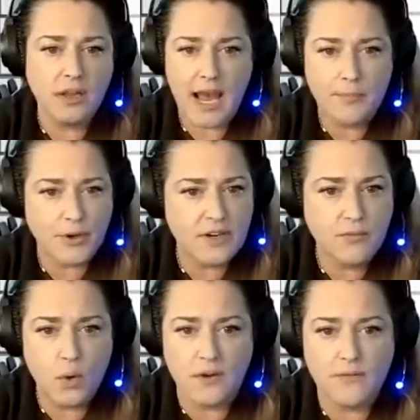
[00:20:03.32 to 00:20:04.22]

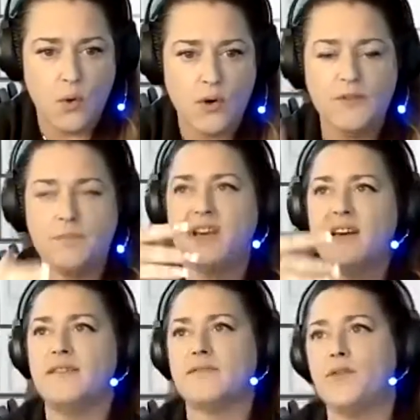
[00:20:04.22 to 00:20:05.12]
collaborative workforce
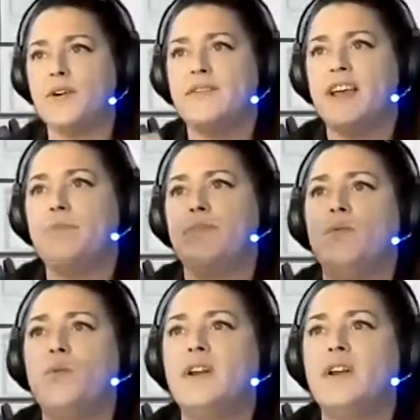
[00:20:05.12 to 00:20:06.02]
because, for
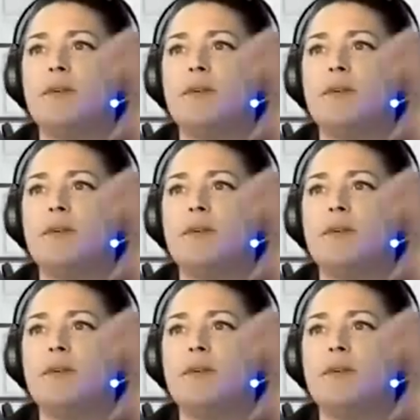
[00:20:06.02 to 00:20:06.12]
example, one